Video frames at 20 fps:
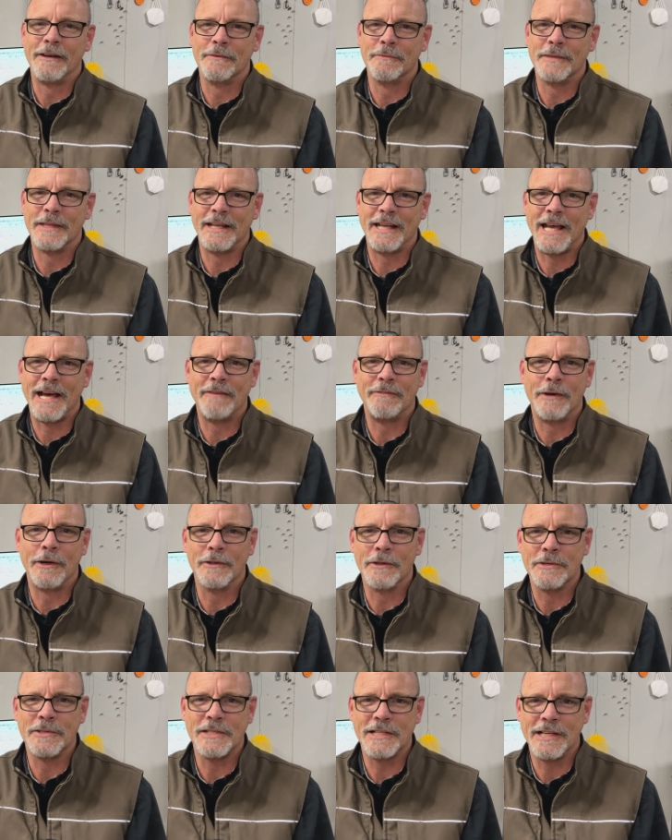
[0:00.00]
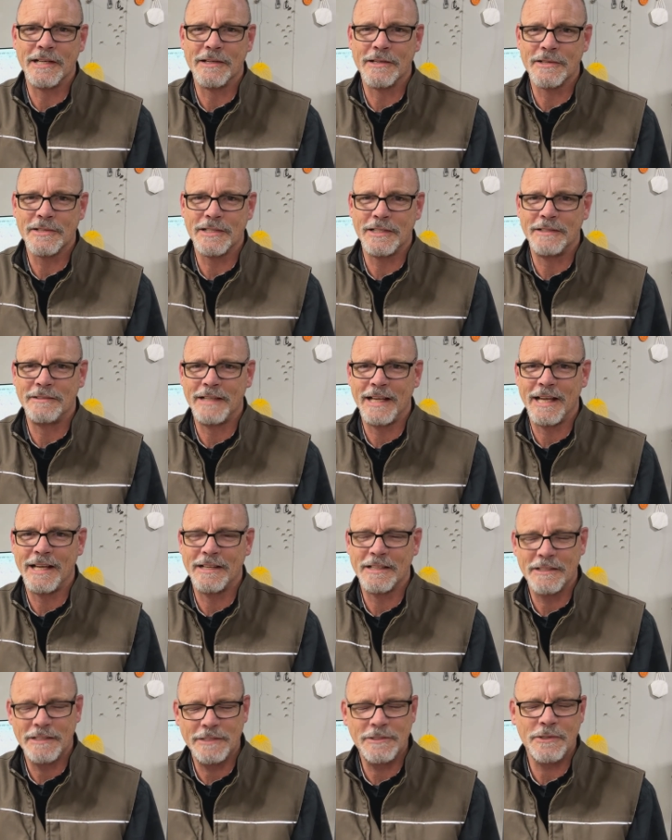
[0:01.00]
that have all those years.
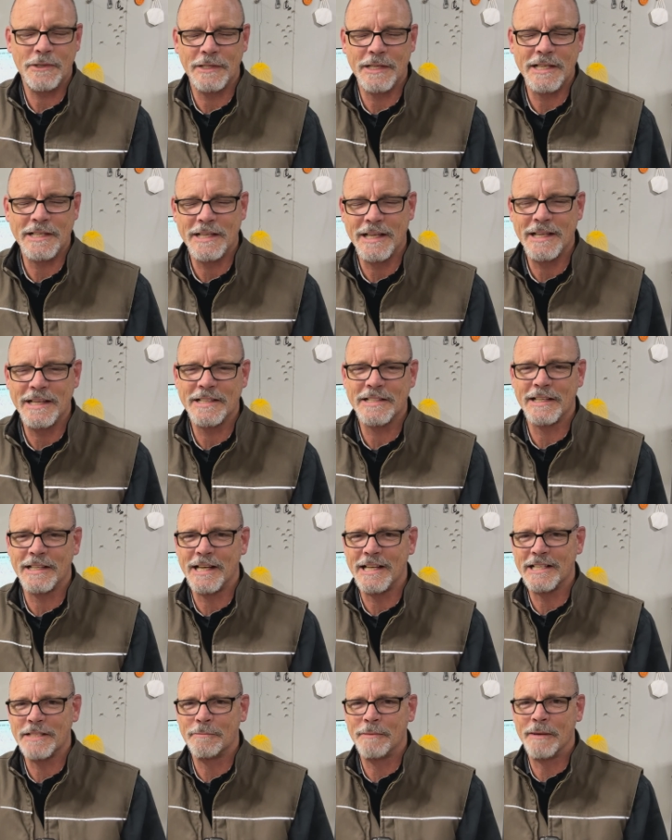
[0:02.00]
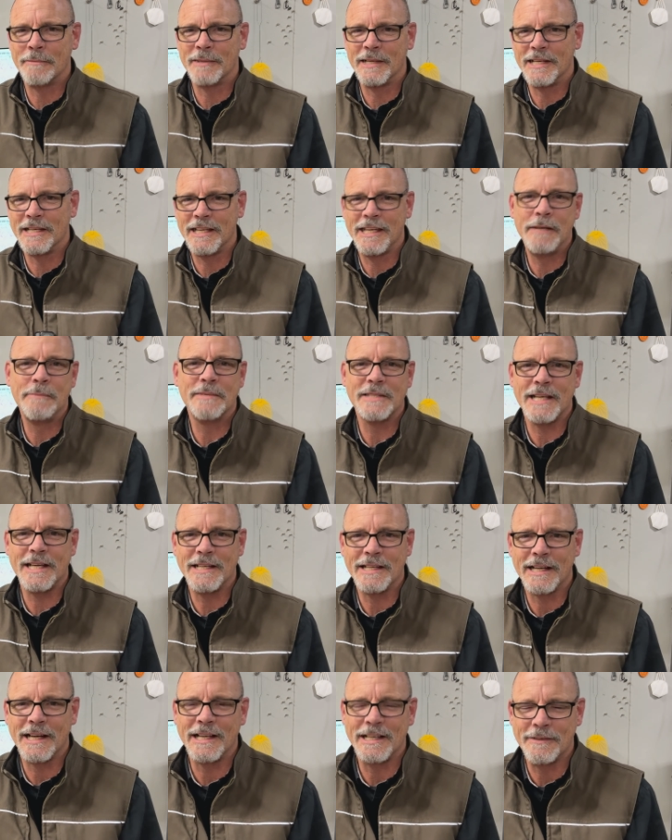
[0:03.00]
And it is a nice memory
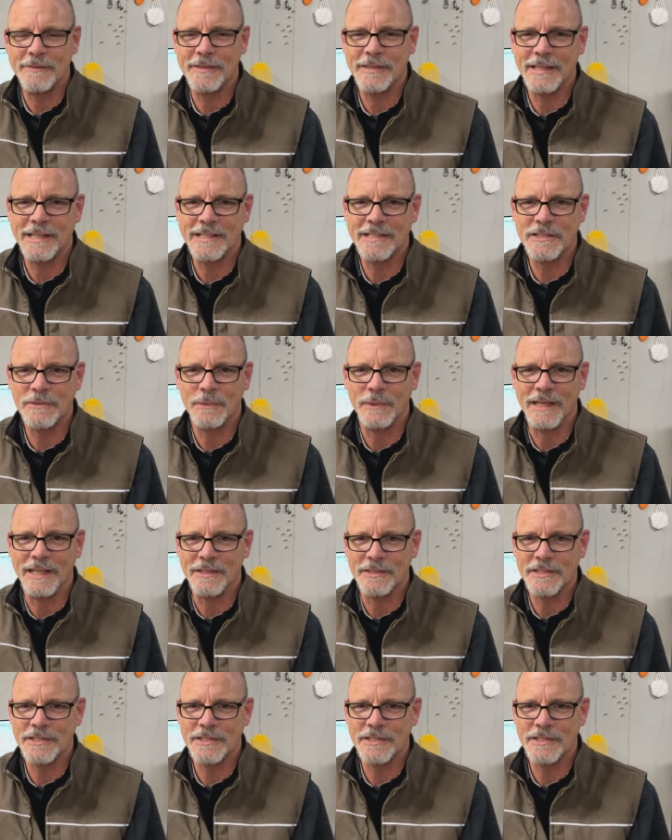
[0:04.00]
keepsake kind of a thing as well.